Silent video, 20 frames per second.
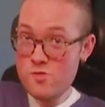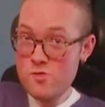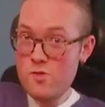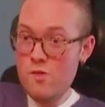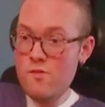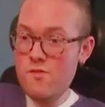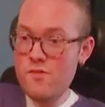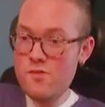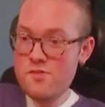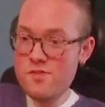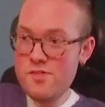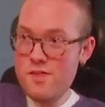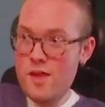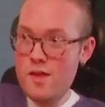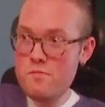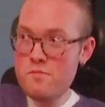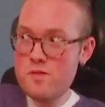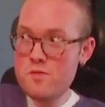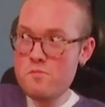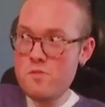don't look
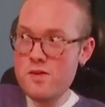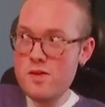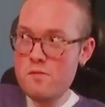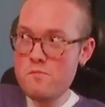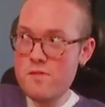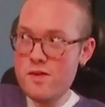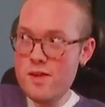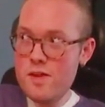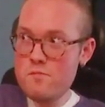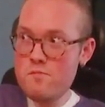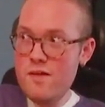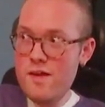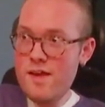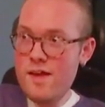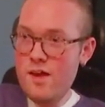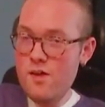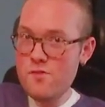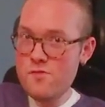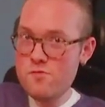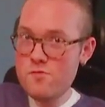sloppy, but I'm in my
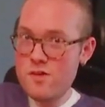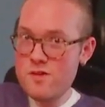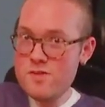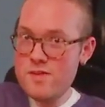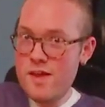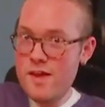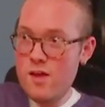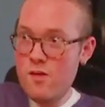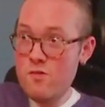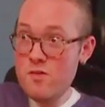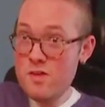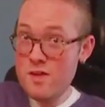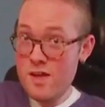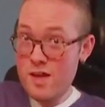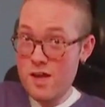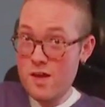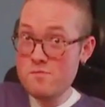house right now.